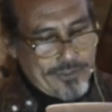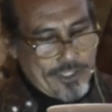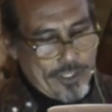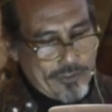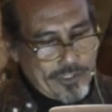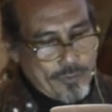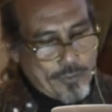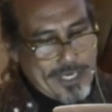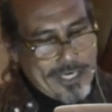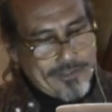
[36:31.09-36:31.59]
The
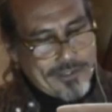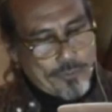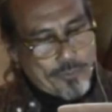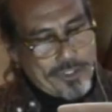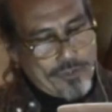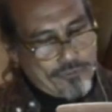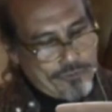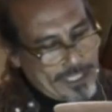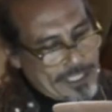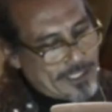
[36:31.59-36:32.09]
only way that
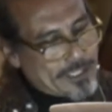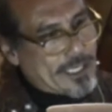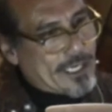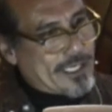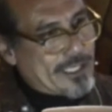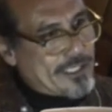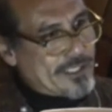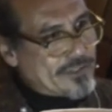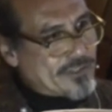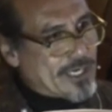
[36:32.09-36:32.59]
we
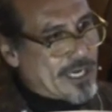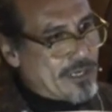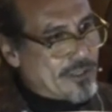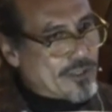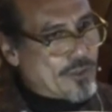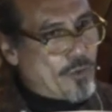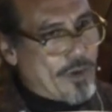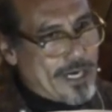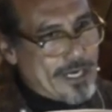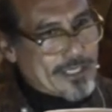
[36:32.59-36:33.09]
realize how
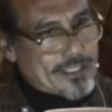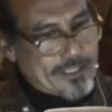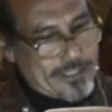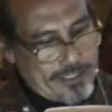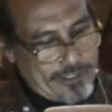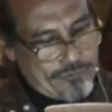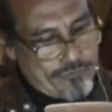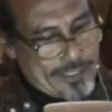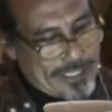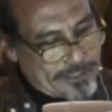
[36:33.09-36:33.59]

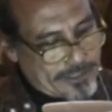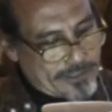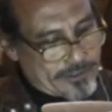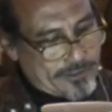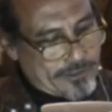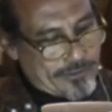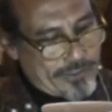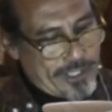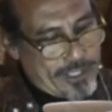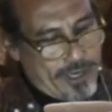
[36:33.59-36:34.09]
quietly
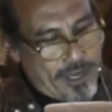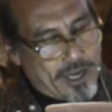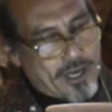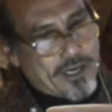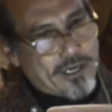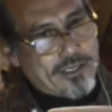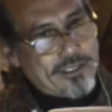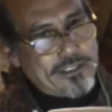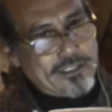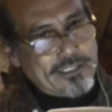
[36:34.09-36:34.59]
radical they
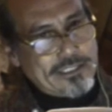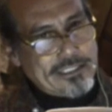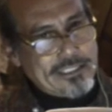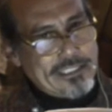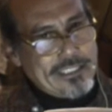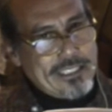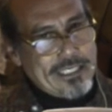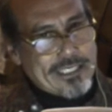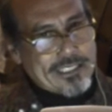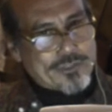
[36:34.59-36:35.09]
are
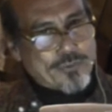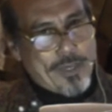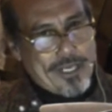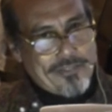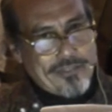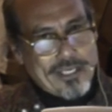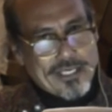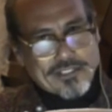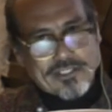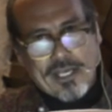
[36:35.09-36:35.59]
is
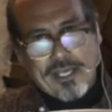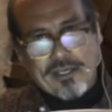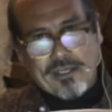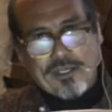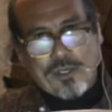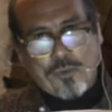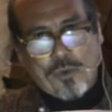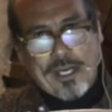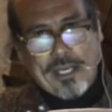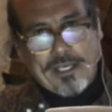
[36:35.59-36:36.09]
when they're
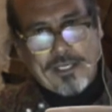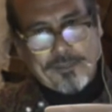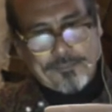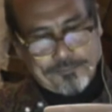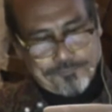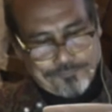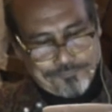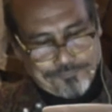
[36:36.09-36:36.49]
taken away.